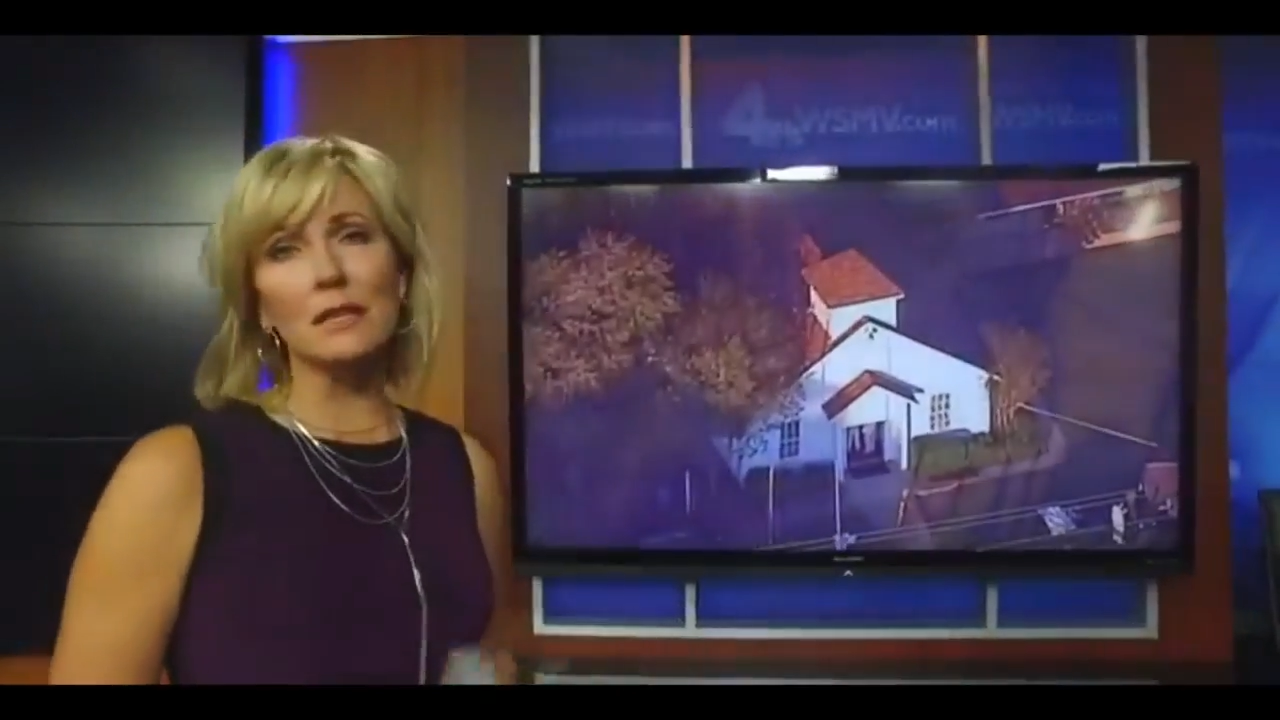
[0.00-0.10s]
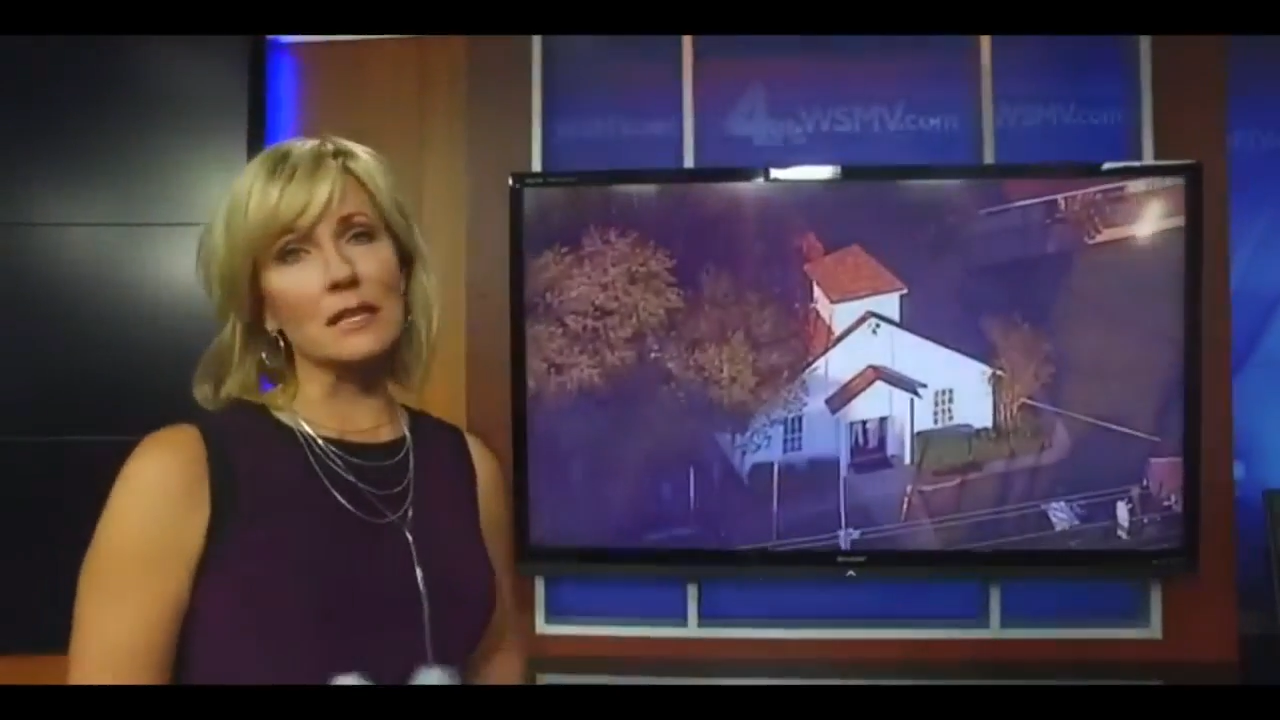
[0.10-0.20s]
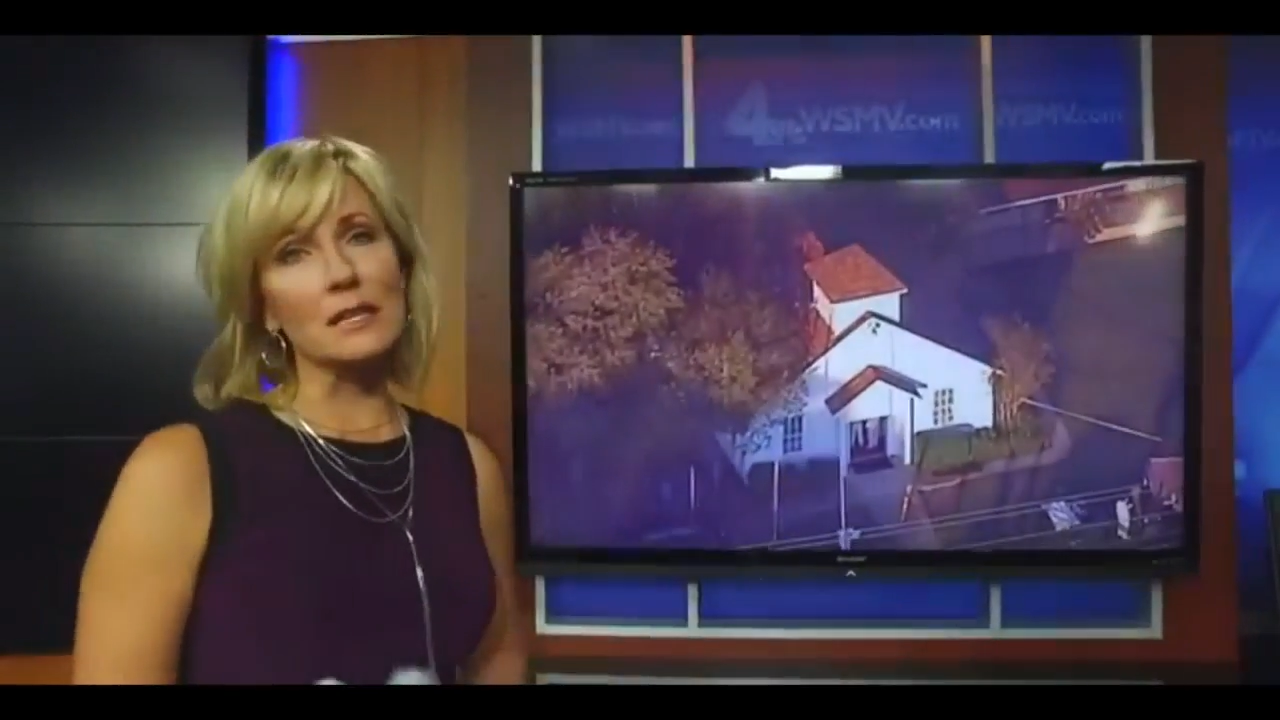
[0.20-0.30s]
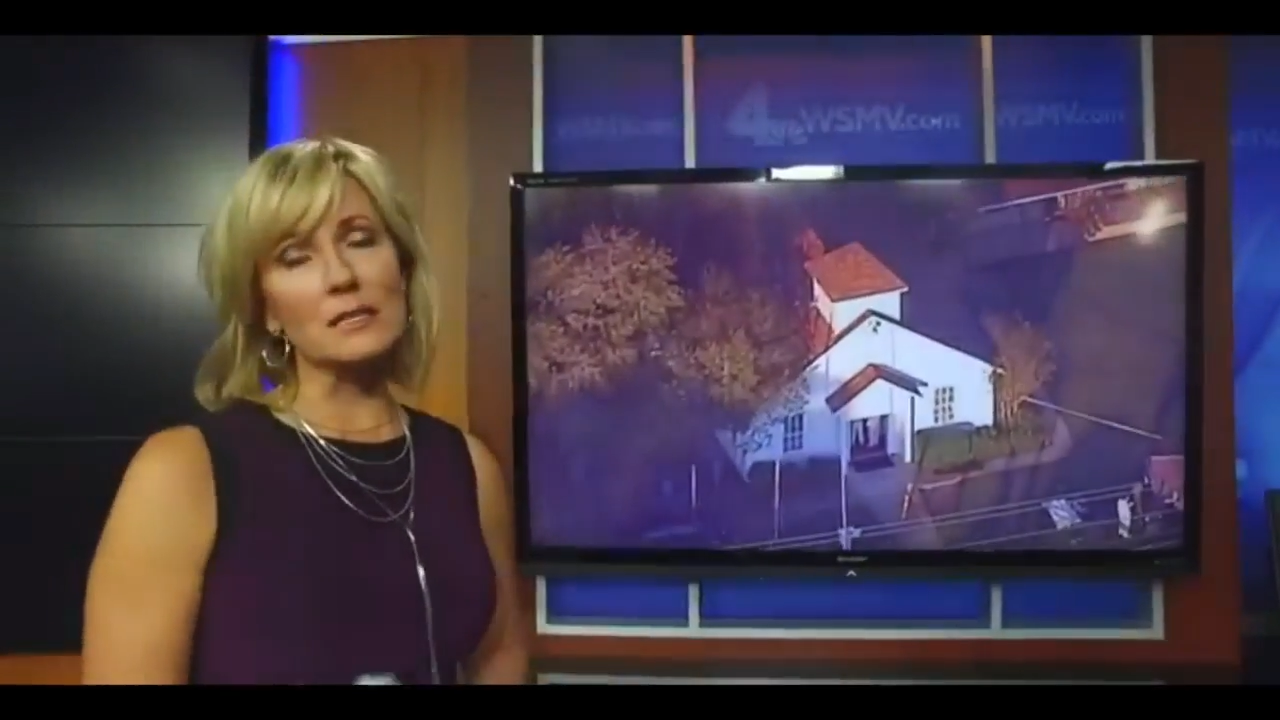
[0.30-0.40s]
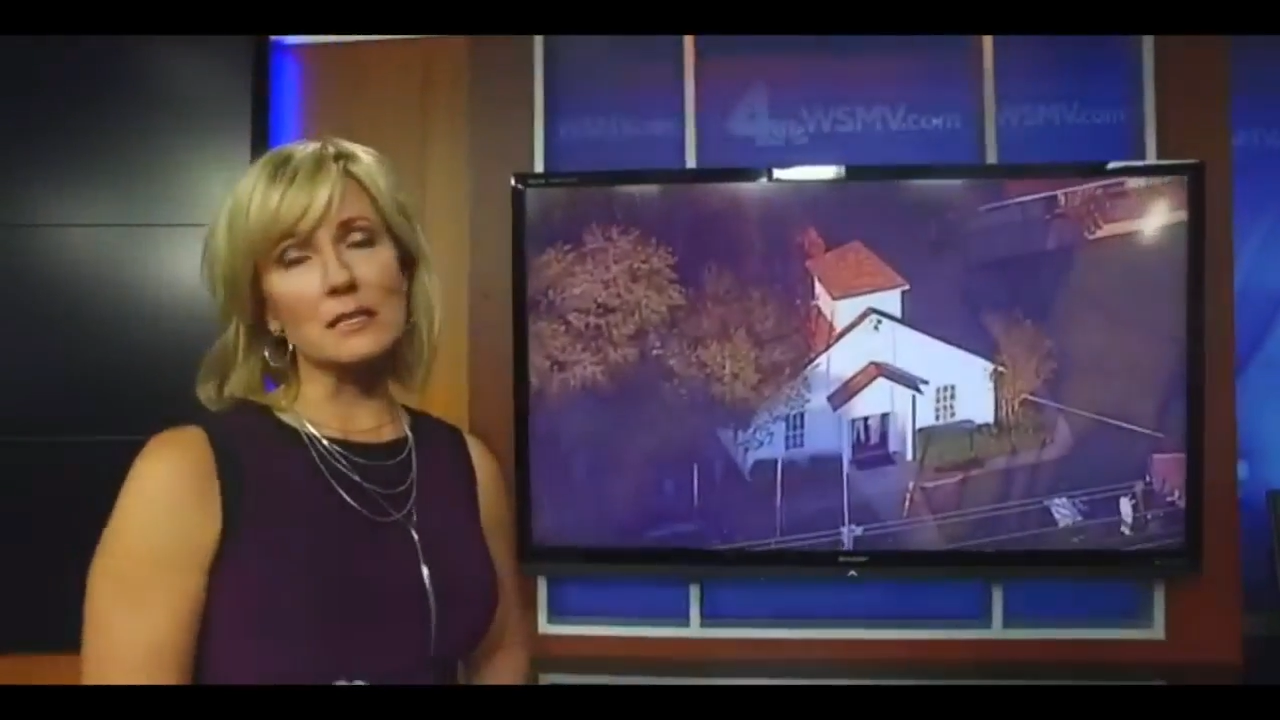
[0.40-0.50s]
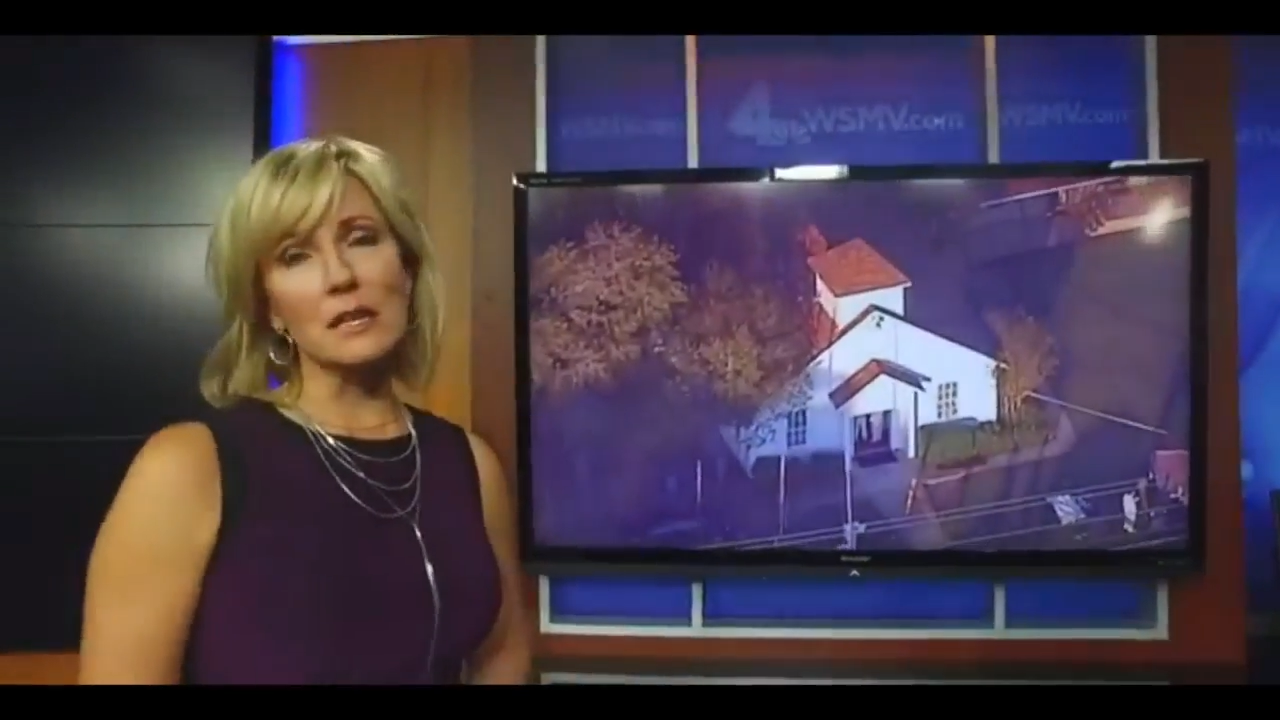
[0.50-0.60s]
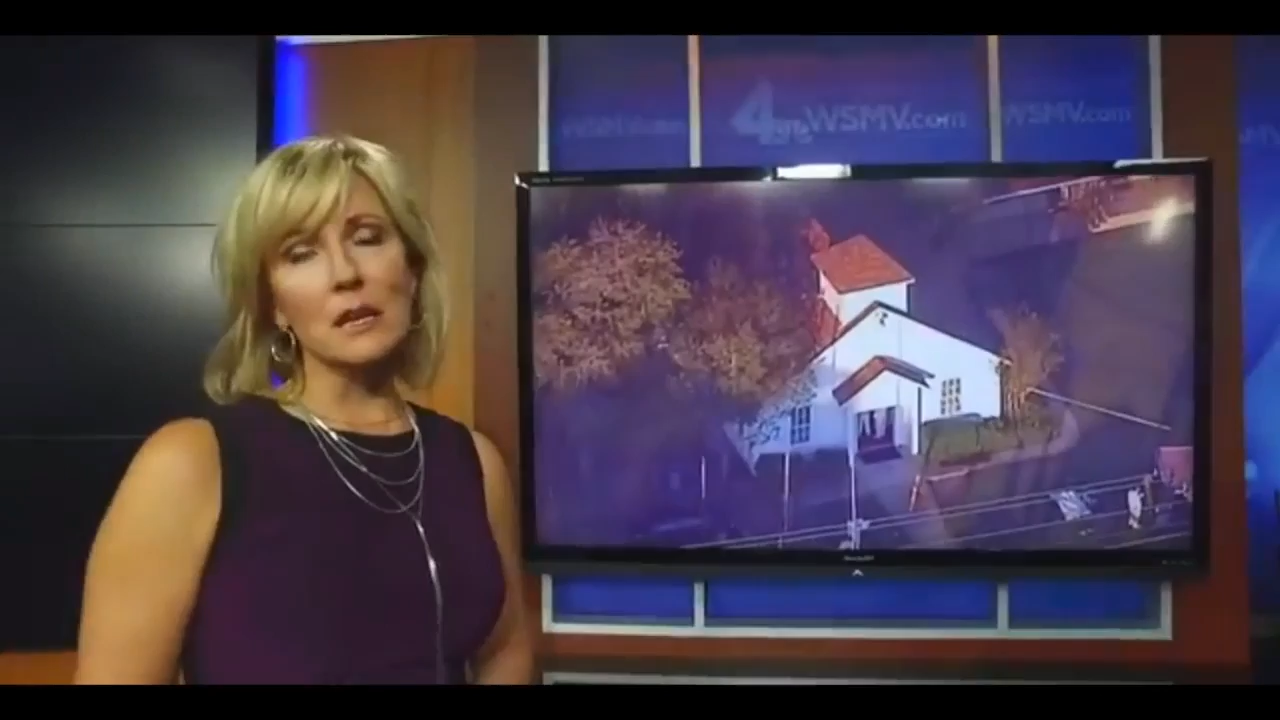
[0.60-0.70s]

that is